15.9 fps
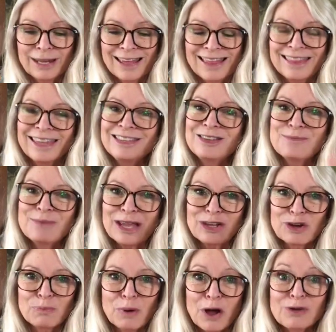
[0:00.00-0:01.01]
Then you make your
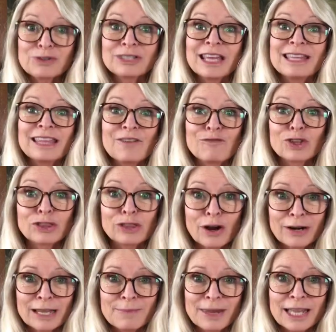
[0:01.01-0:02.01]
post. And then for 30
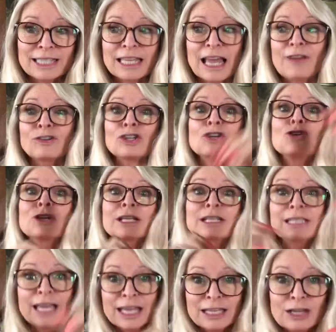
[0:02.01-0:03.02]
minutes after, you
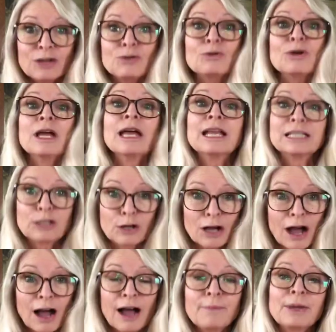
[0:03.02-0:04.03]
continue to
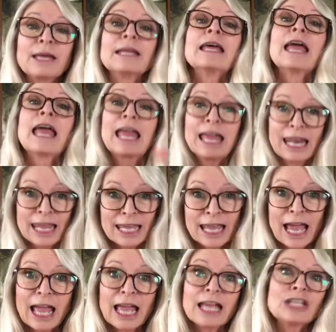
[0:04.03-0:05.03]
comment and
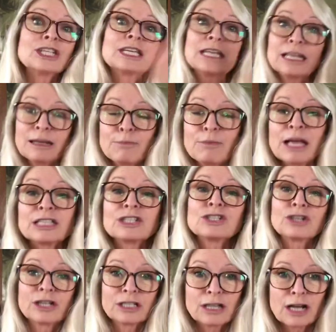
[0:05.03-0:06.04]
engage and get in Messenger
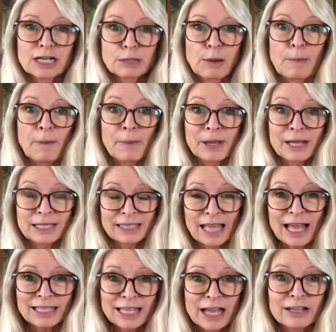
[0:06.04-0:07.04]
and talk to people, because that
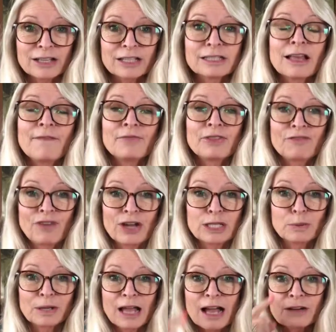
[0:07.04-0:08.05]
tells the Facebook
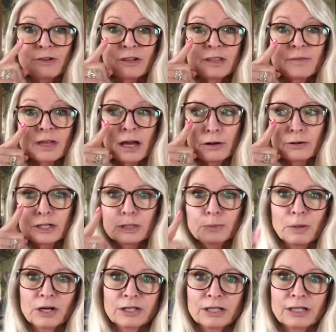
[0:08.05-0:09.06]
algorithm that, oh, this
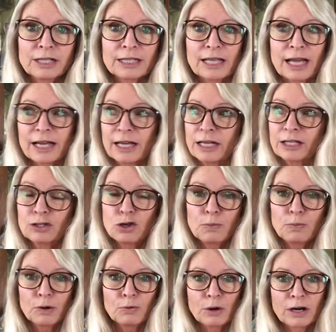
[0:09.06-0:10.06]
person is like a super
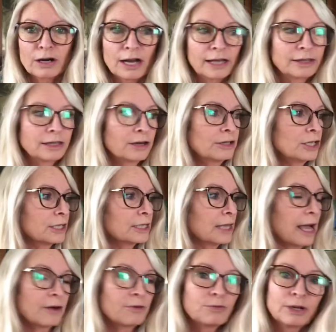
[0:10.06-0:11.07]
worker. Like they're just like
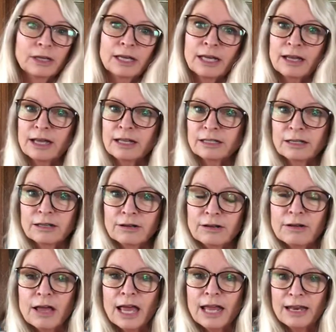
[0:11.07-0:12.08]
really into
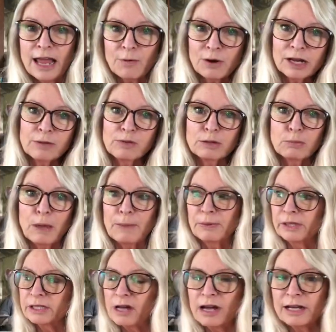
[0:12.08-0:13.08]
networking with people and
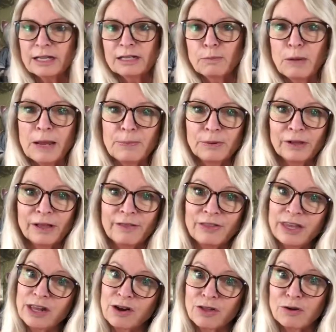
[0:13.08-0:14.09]
talking to people, and
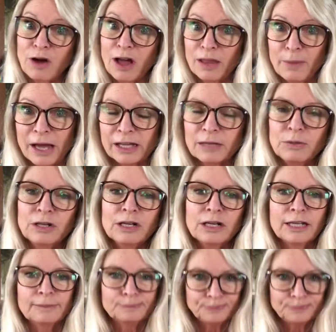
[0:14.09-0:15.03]
they're all about community.